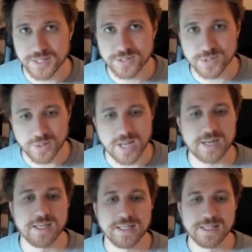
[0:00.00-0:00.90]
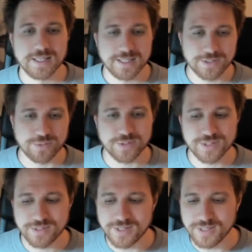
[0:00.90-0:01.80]
Sonata. So
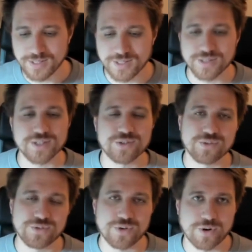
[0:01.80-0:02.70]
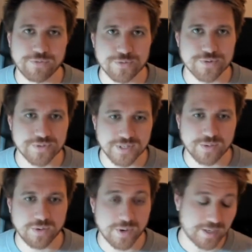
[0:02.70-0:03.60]
it's the additional draw for
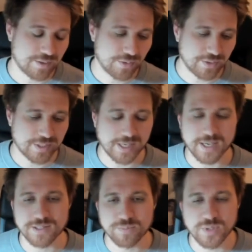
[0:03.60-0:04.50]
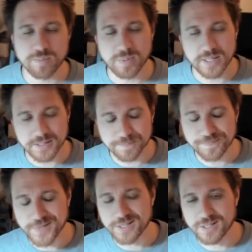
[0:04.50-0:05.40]
0 and non-attack action being played
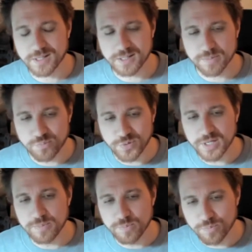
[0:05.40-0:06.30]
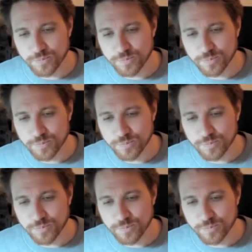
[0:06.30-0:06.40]
that really